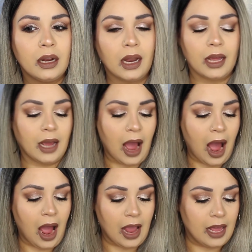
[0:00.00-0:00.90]
Like,
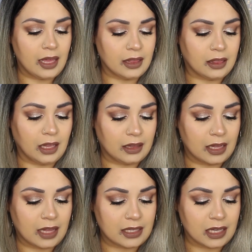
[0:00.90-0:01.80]
I think
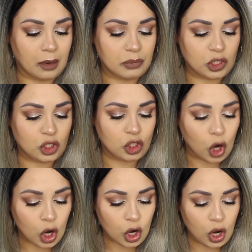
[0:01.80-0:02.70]
that that's an
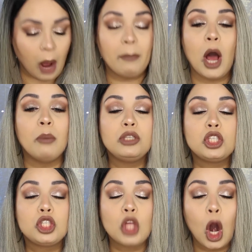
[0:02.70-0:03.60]

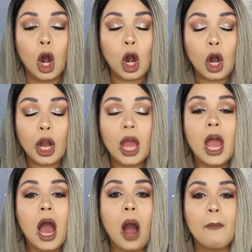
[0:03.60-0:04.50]
absurd
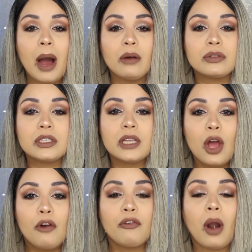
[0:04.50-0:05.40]
amount
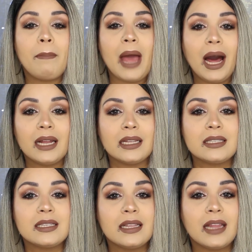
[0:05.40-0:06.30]
for a
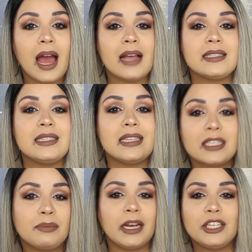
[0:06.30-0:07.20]
palette that has
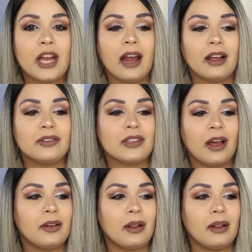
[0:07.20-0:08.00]
this many shadows.